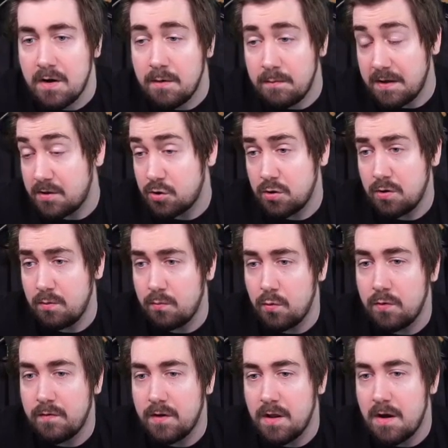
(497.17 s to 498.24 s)
Make sure you
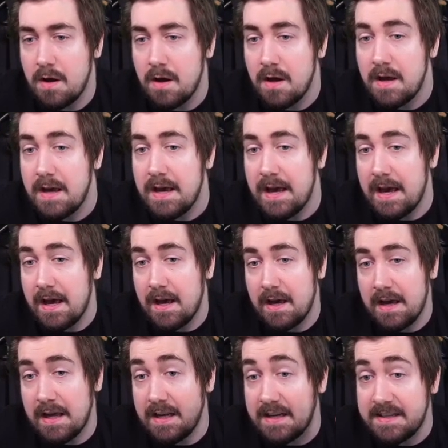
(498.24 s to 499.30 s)
move a lot, and a